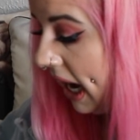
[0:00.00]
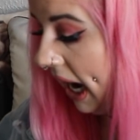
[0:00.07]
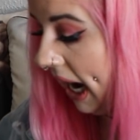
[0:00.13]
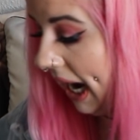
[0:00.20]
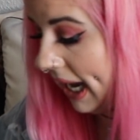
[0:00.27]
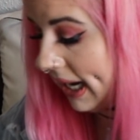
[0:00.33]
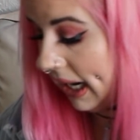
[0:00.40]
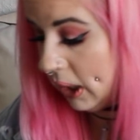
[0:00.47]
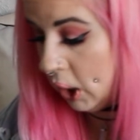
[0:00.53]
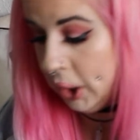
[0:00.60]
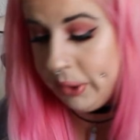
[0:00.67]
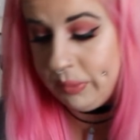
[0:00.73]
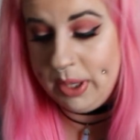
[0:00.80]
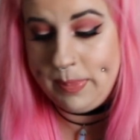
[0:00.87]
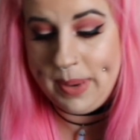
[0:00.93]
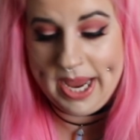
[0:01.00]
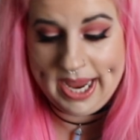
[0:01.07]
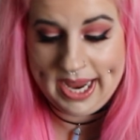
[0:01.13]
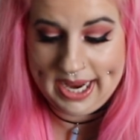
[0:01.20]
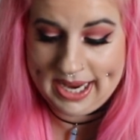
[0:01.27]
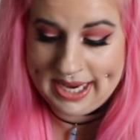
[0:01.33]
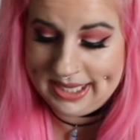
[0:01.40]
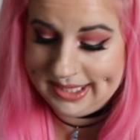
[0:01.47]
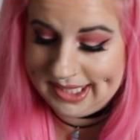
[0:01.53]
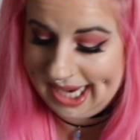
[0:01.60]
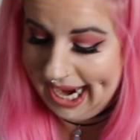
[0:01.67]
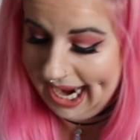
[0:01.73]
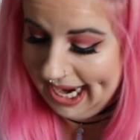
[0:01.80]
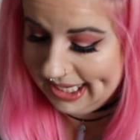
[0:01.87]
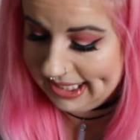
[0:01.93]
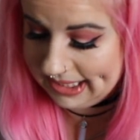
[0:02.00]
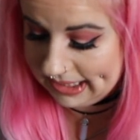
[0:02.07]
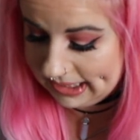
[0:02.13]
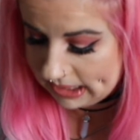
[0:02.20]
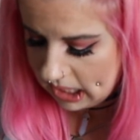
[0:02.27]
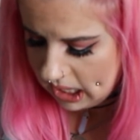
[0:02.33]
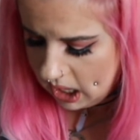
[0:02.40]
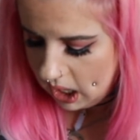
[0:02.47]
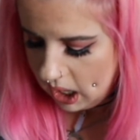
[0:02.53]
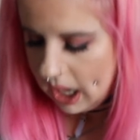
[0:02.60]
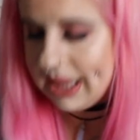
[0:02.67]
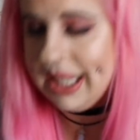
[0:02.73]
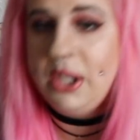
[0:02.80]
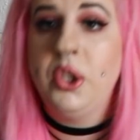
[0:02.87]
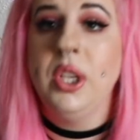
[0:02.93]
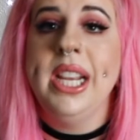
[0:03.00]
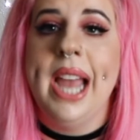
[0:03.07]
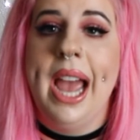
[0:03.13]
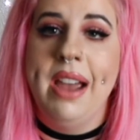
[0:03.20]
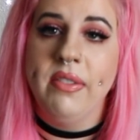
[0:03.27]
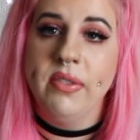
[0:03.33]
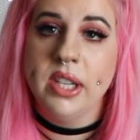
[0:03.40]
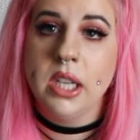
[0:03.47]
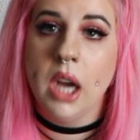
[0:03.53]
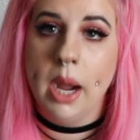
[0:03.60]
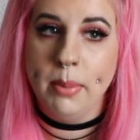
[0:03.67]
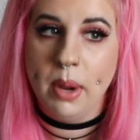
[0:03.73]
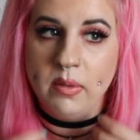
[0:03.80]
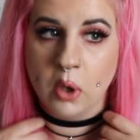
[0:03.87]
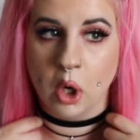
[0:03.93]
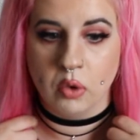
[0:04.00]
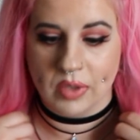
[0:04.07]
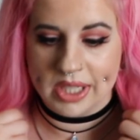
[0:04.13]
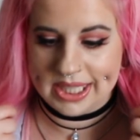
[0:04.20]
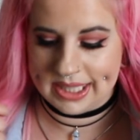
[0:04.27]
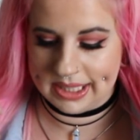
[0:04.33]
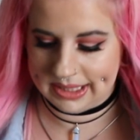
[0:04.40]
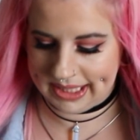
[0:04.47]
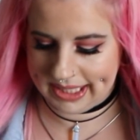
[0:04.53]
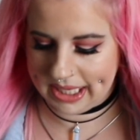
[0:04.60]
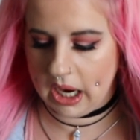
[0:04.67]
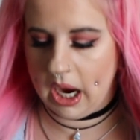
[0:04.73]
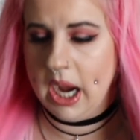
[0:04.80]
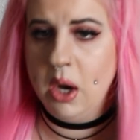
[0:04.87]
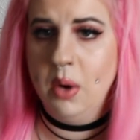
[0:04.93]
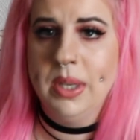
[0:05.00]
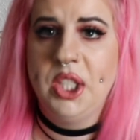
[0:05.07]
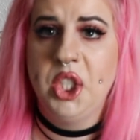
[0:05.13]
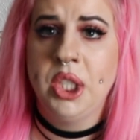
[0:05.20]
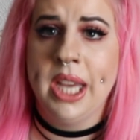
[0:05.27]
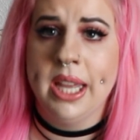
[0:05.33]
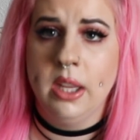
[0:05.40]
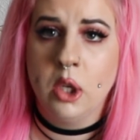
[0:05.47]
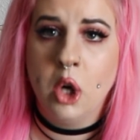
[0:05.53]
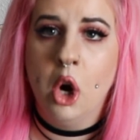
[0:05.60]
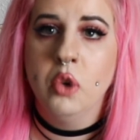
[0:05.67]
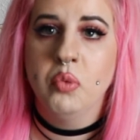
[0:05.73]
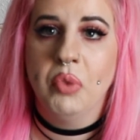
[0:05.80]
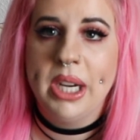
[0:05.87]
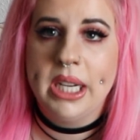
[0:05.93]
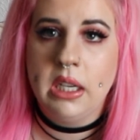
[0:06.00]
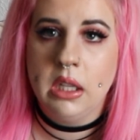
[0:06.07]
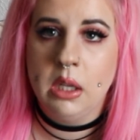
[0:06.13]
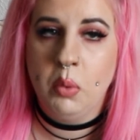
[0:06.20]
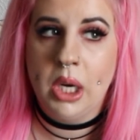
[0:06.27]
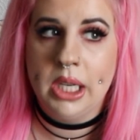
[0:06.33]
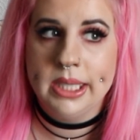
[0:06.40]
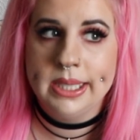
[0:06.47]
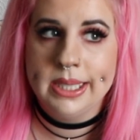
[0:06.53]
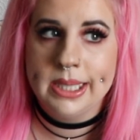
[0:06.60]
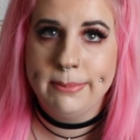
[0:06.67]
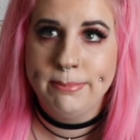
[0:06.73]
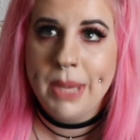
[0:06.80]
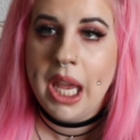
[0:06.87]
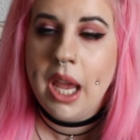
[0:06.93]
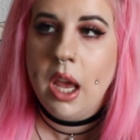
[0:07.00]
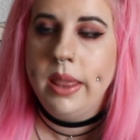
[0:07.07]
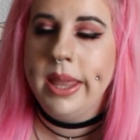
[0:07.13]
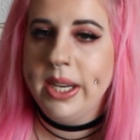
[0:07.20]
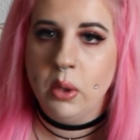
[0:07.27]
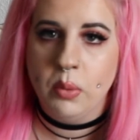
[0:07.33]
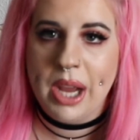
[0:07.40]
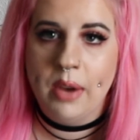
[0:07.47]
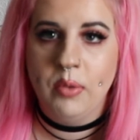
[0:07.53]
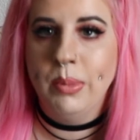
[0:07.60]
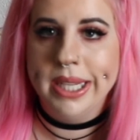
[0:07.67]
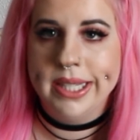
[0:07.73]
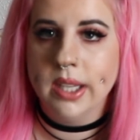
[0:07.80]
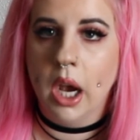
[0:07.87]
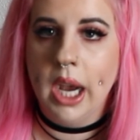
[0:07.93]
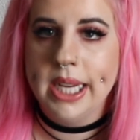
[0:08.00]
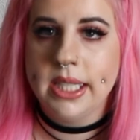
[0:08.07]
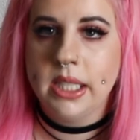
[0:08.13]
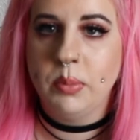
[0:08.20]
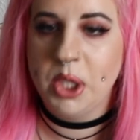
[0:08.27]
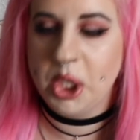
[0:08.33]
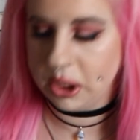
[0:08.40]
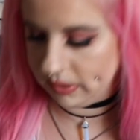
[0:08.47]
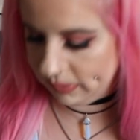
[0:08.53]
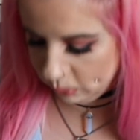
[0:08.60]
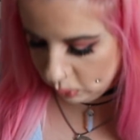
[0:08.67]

and I got 3 pairs, and literally every time I've gone recently, I always just get the cotton regular ones. They don't have my size, which is a